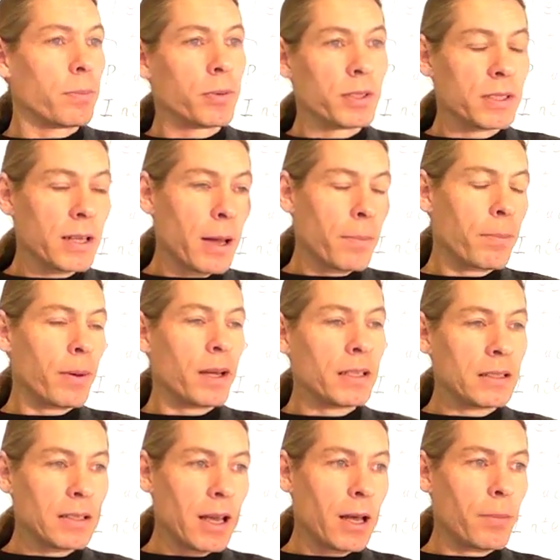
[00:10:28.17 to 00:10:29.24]
Step by
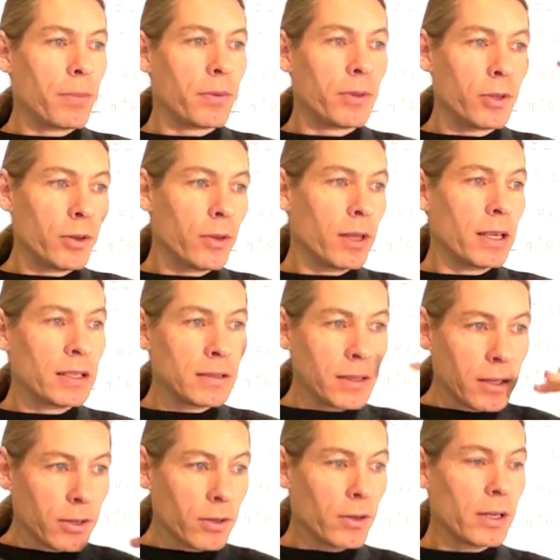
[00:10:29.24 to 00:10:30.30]
step, do this,
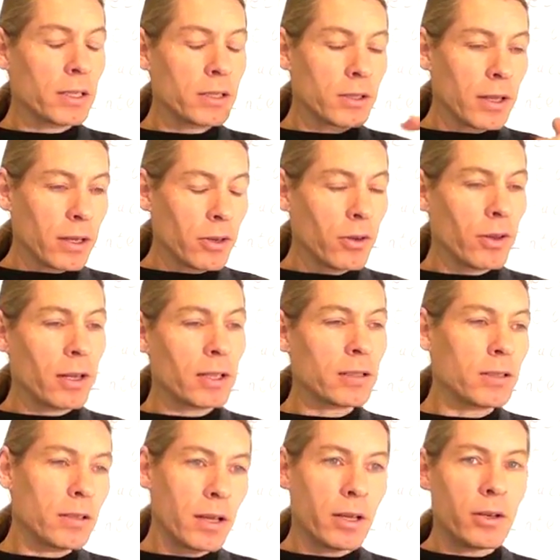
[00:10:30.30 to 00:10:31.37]
then do this, then do
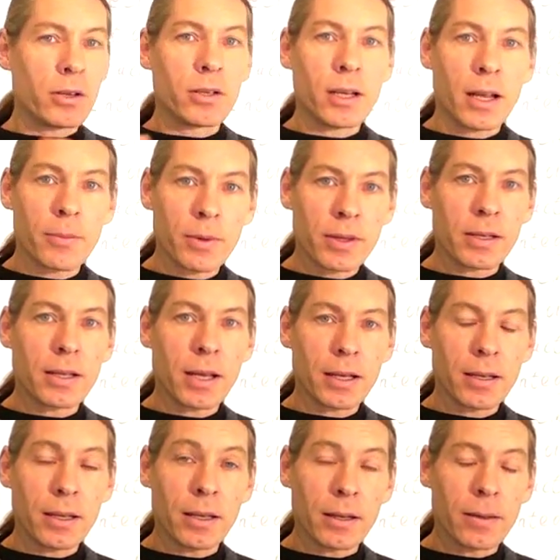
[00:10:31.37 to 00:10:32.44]
this, and you're done with the
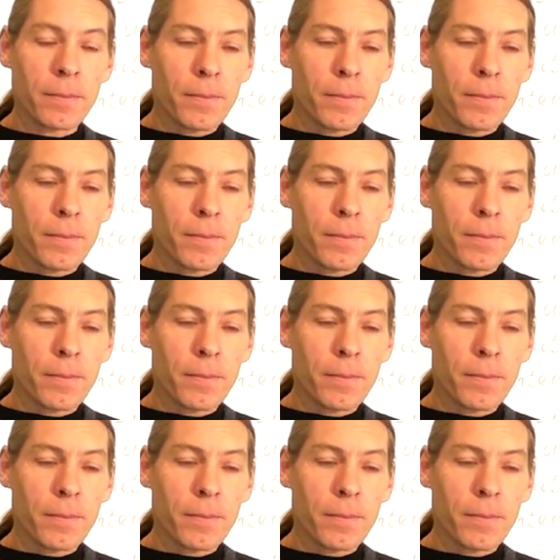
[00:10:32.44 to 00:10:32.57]
technique.